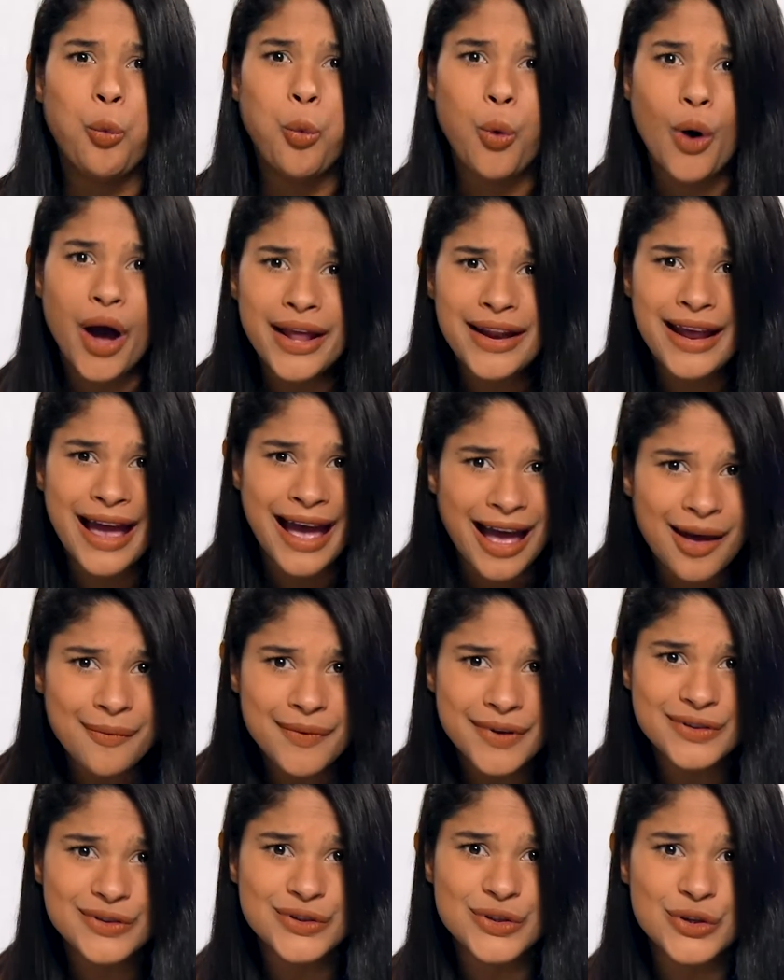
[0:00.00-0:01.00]
What
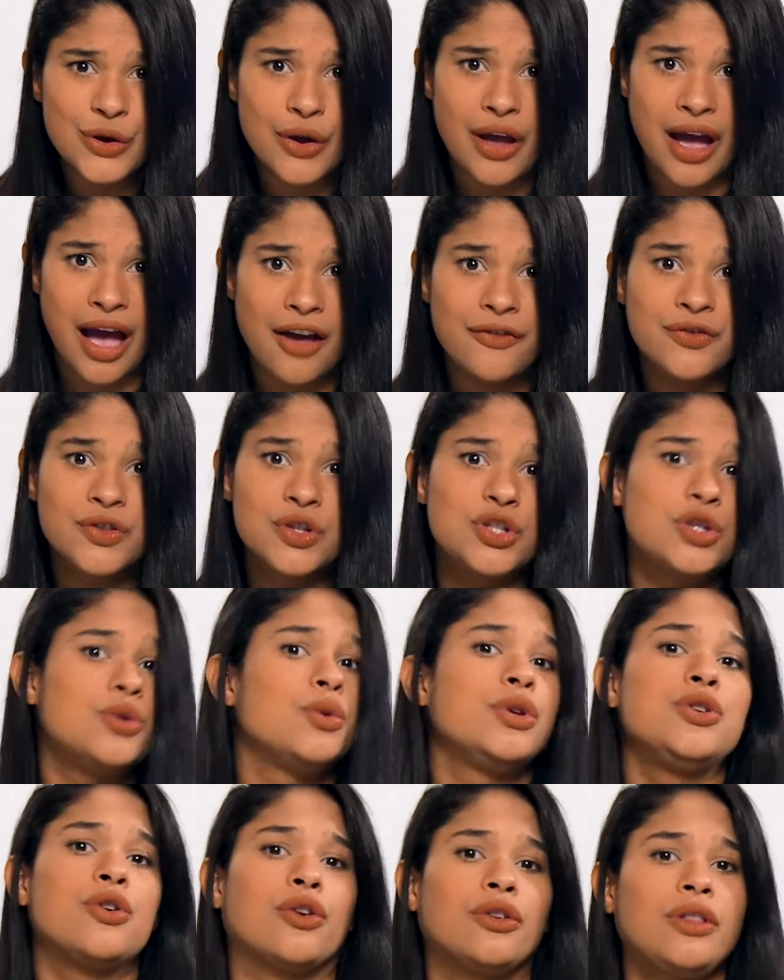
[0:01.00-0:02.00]
habits do you have to
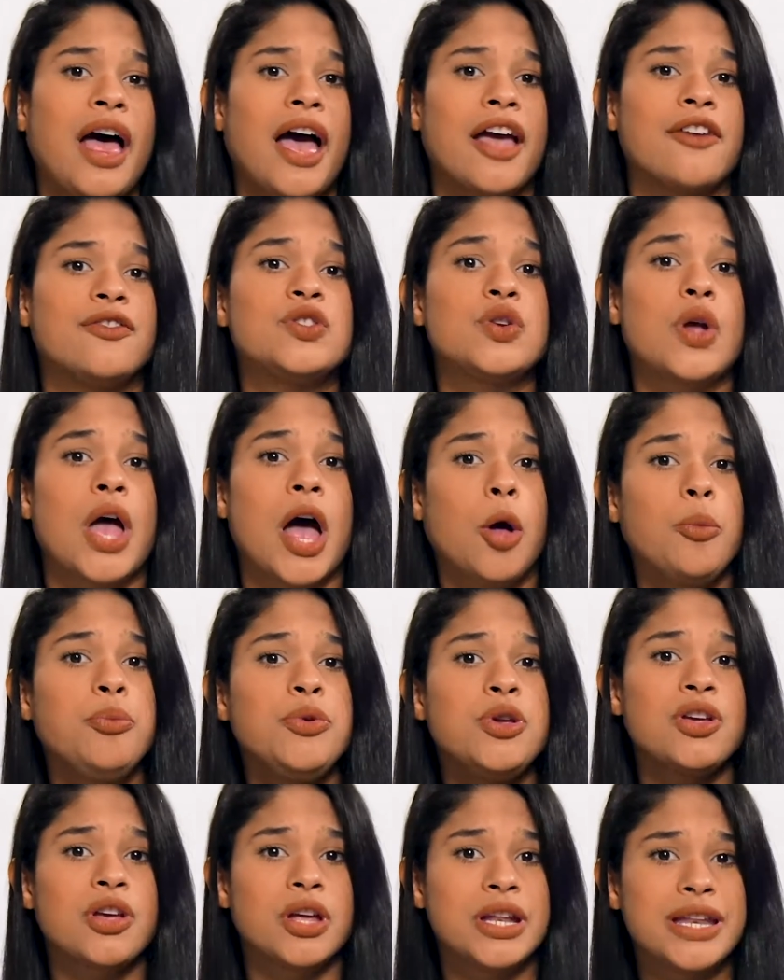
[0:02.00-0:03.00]
do in your life to
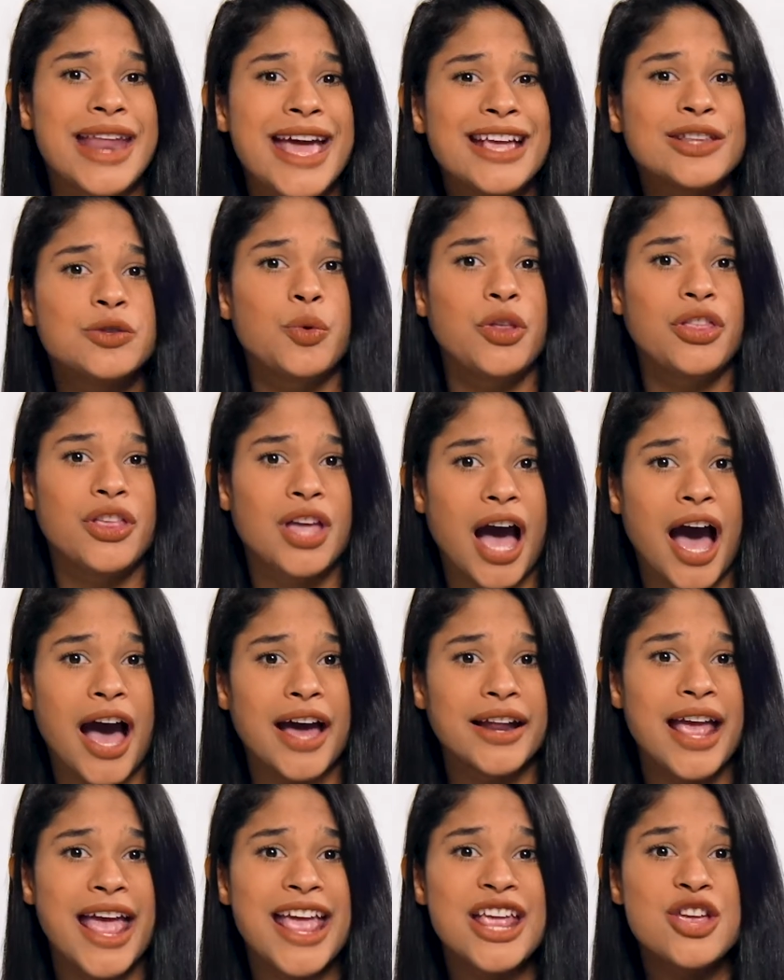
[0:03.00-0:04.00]
help you connect with
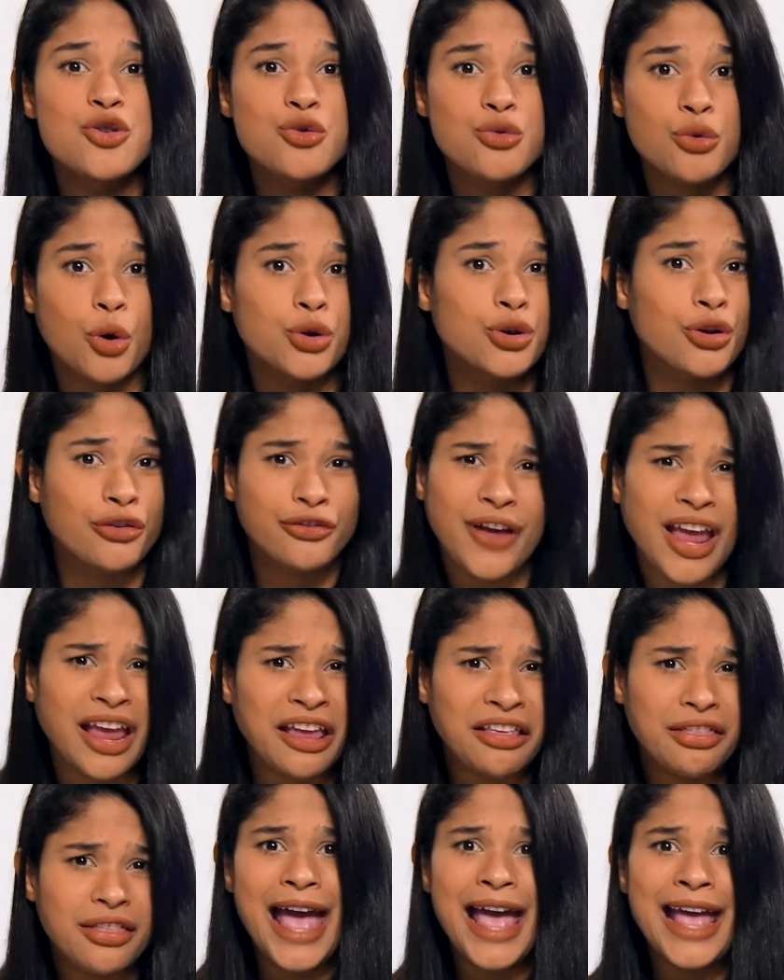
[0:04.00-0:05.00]
God and grow your
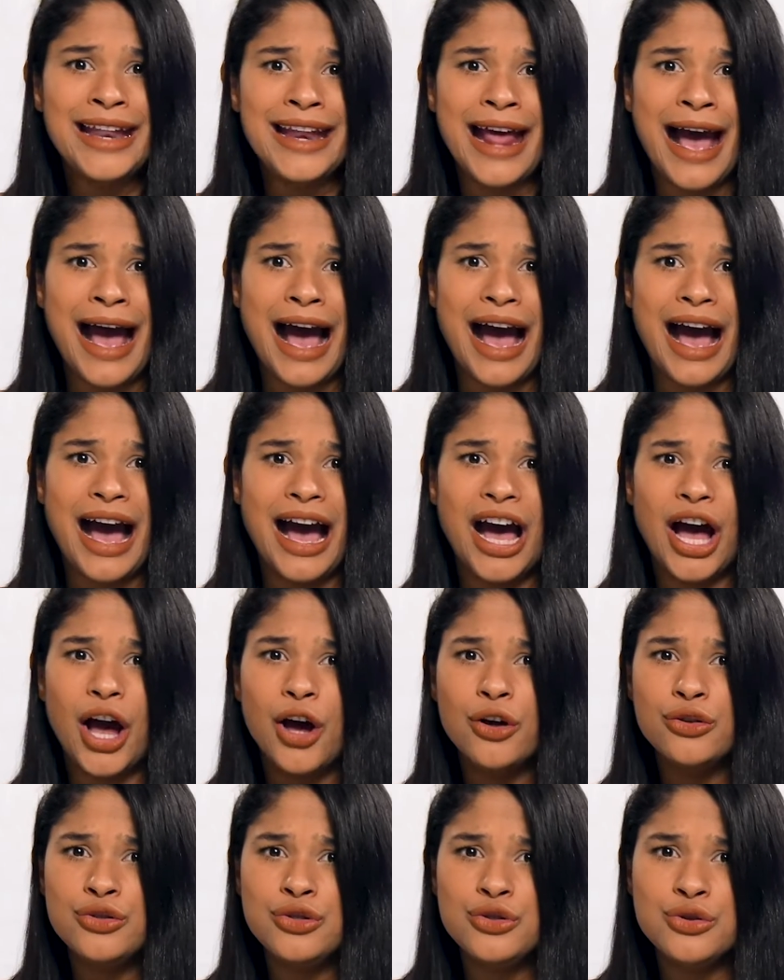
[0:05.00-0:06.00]
faith? And
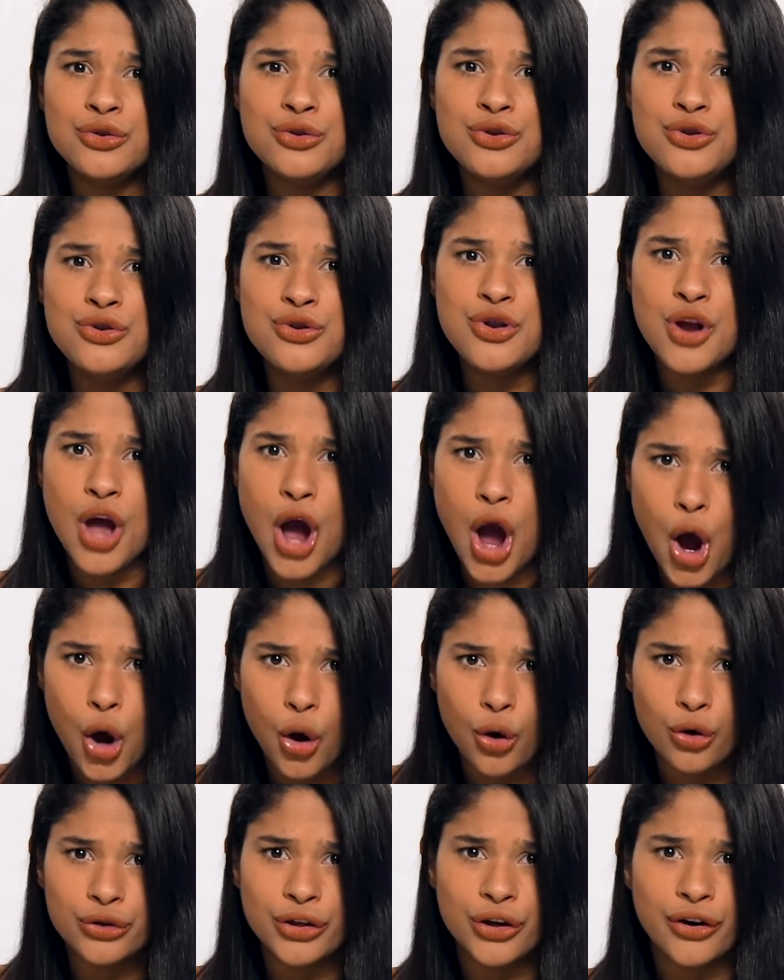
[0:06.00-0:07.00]
how do you
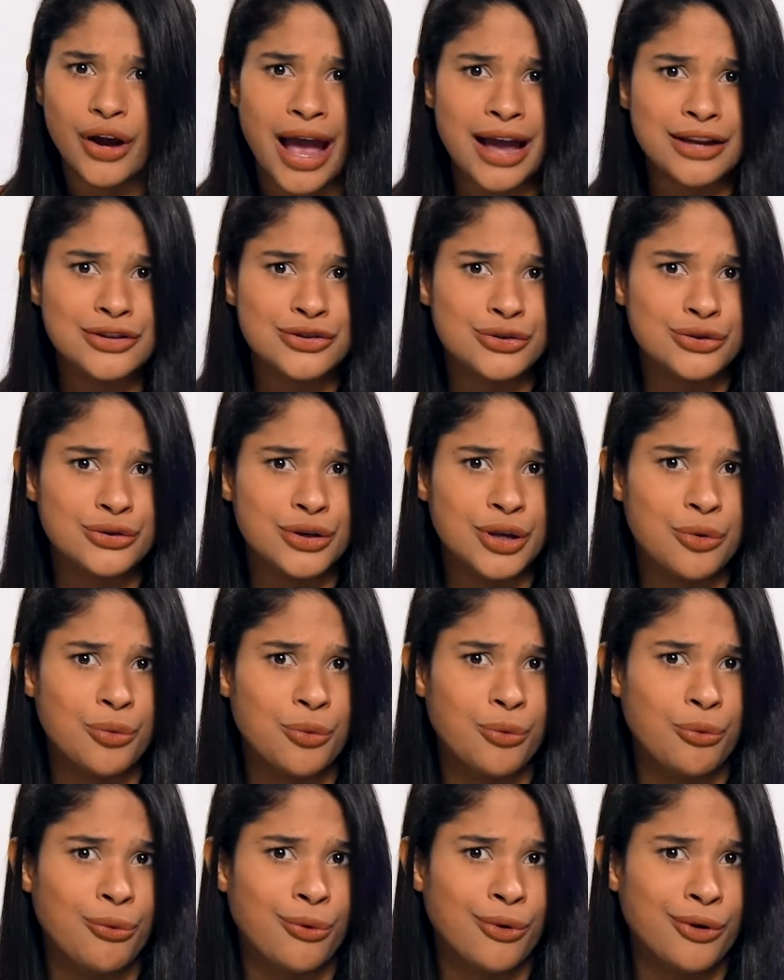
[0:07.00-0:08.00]
know they're actually
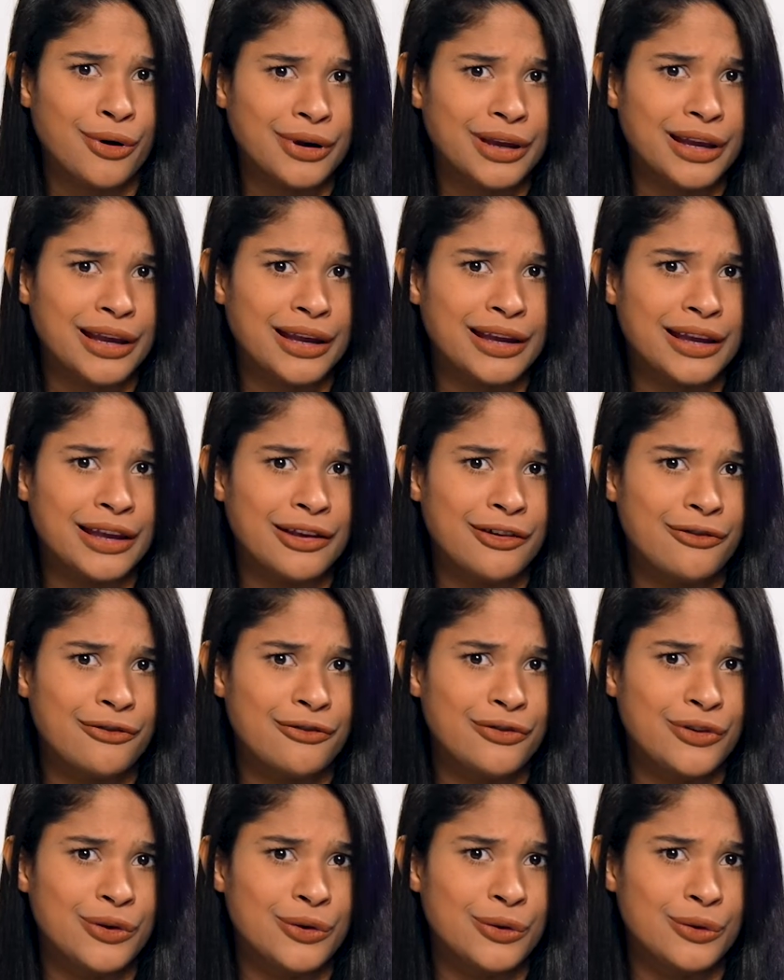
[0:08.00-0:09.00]
working
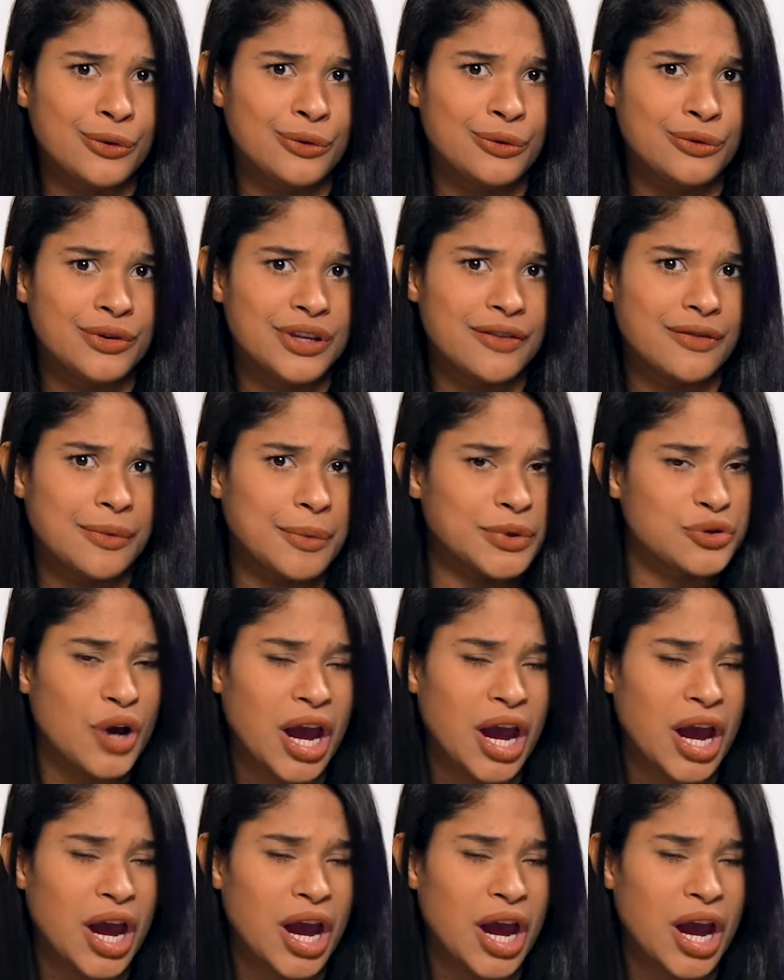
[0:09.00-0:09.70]
if you give them a